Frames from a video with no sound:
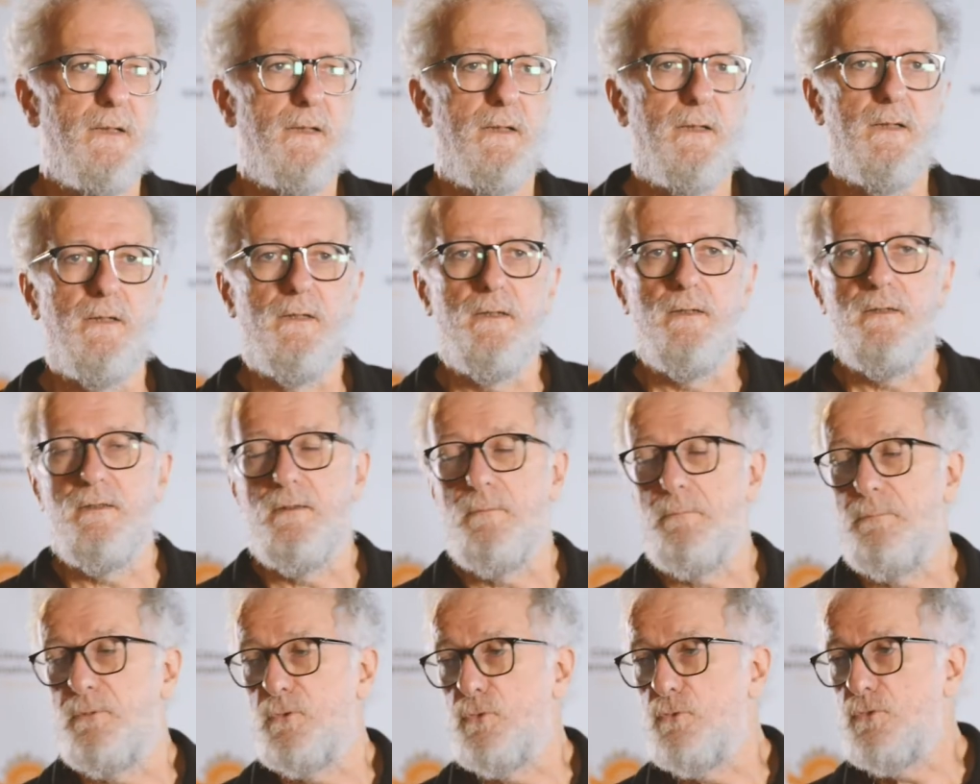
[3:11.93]

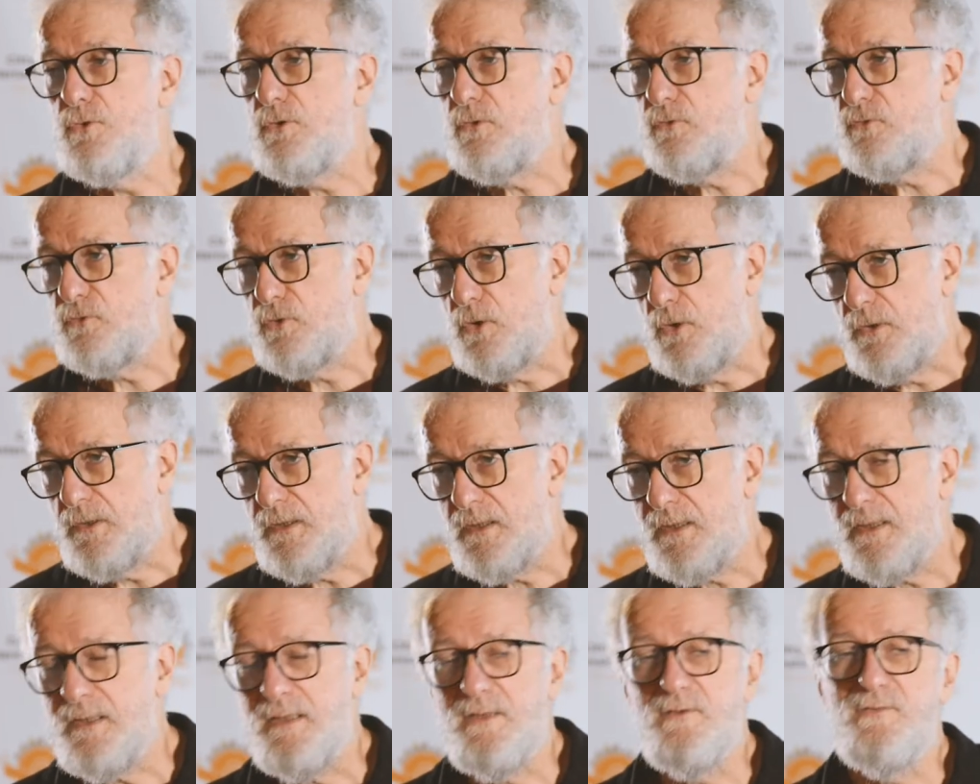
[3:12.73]
Tunç
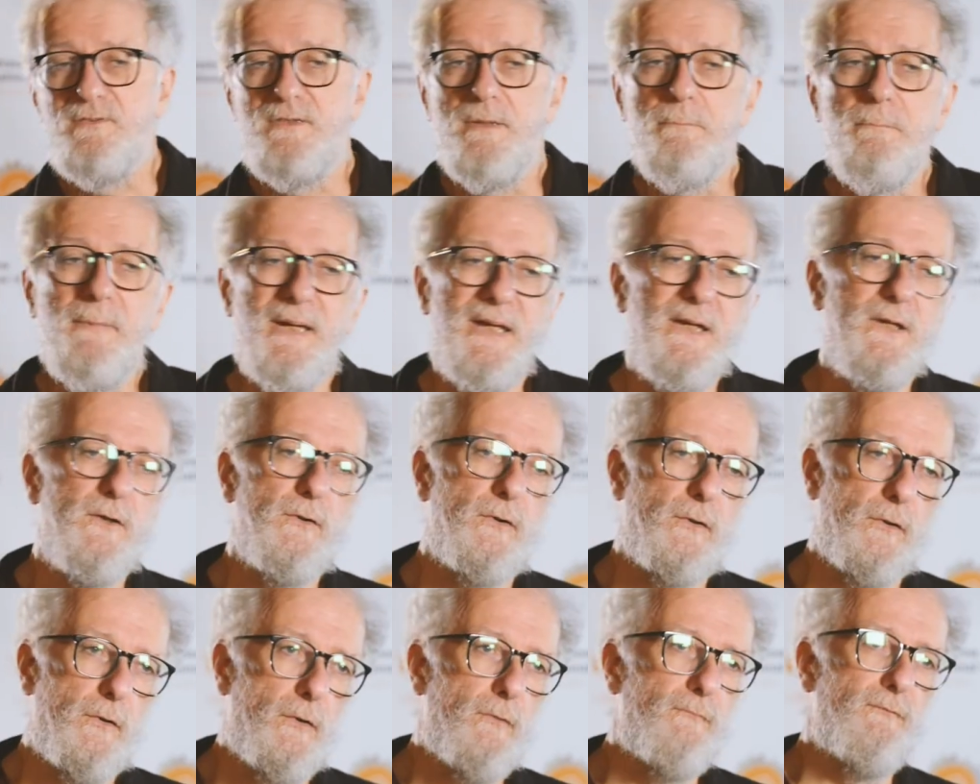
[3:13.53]
Soyer is the
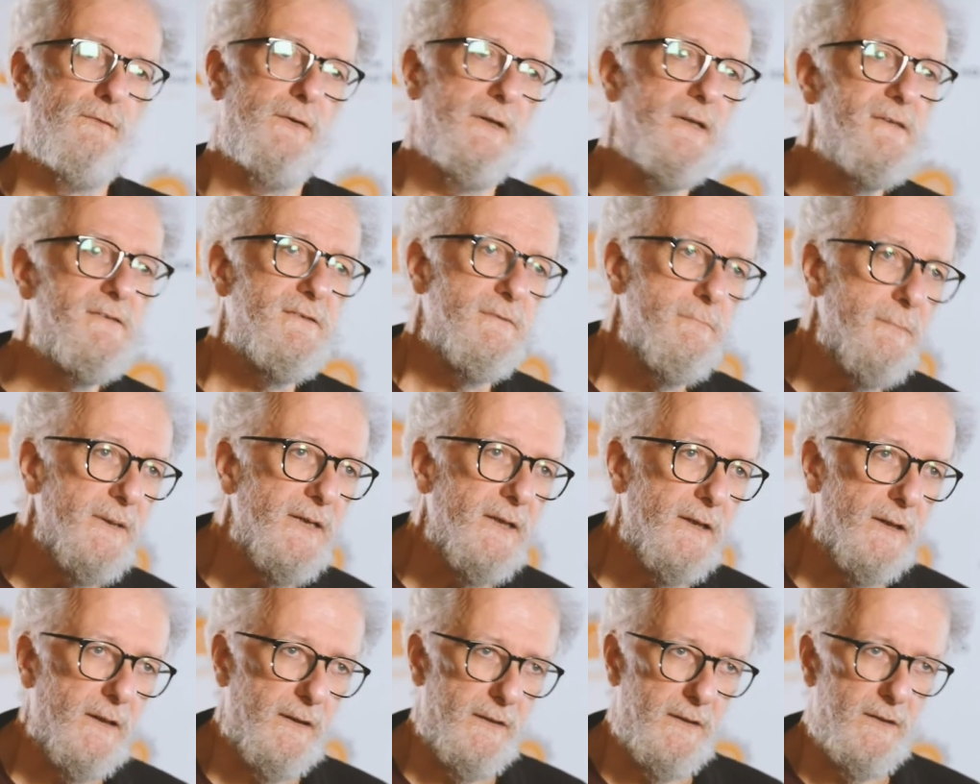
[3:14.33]
mayor of
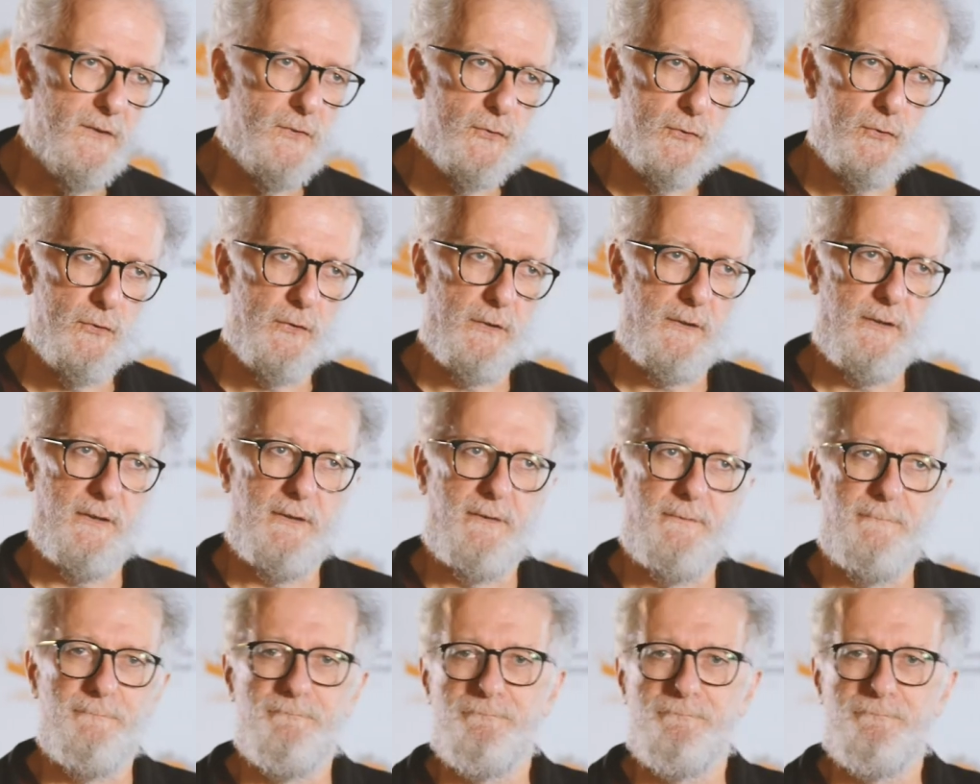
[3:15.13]
İzmir in Turkey.